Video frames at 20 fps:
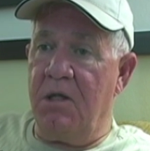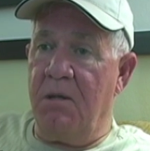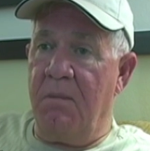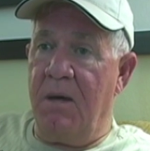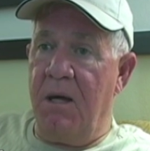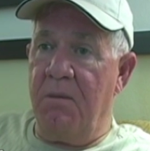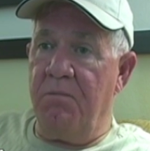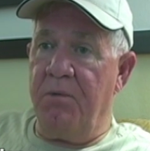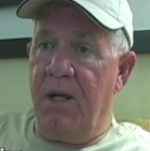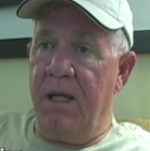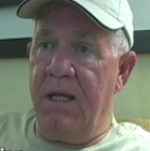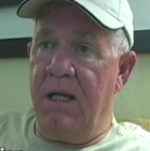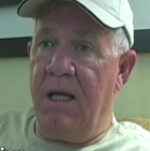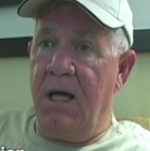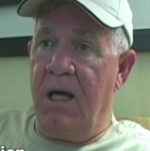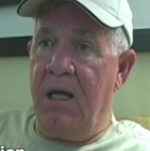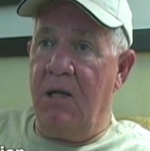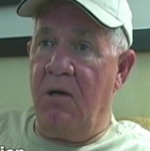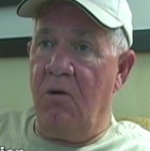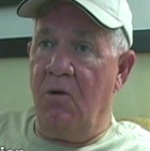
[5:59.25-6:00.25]
I might play
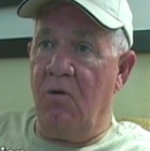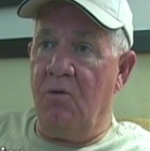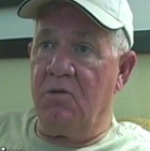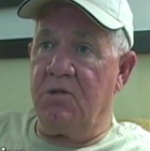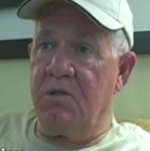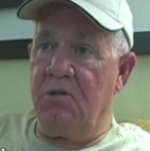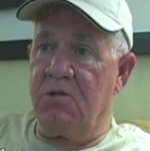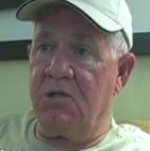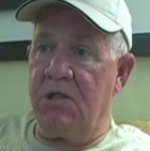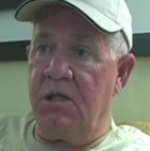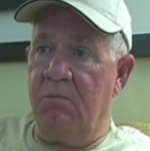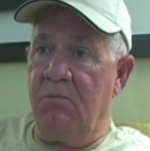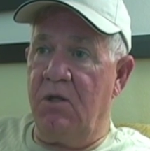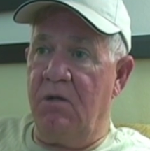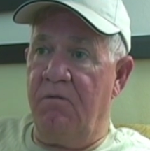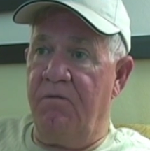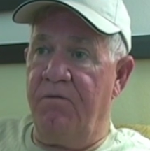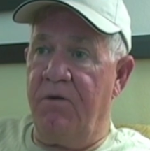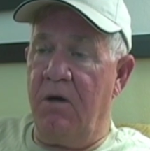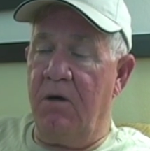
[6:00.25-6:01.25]
9 holes or
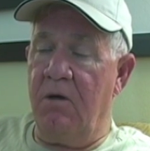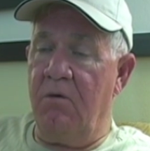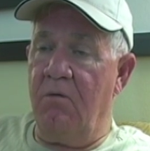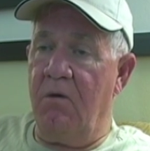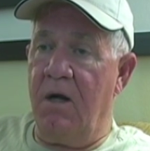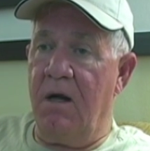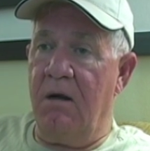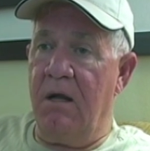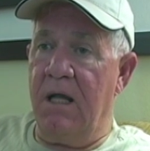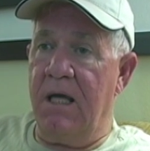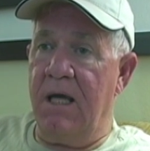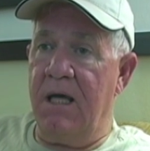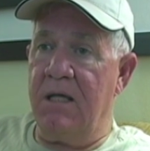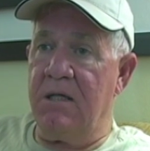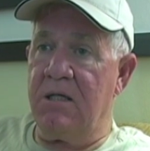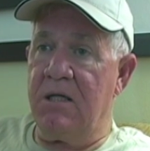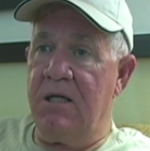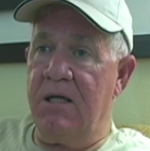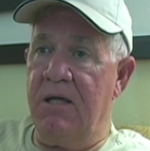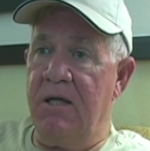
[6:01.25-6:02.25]
something, very rarely
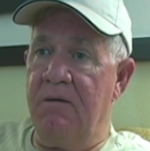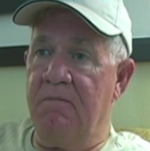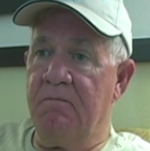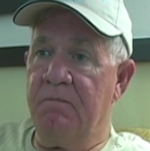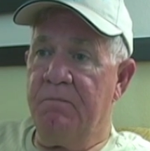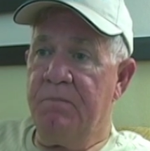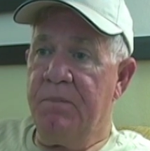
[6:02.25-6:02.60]
18.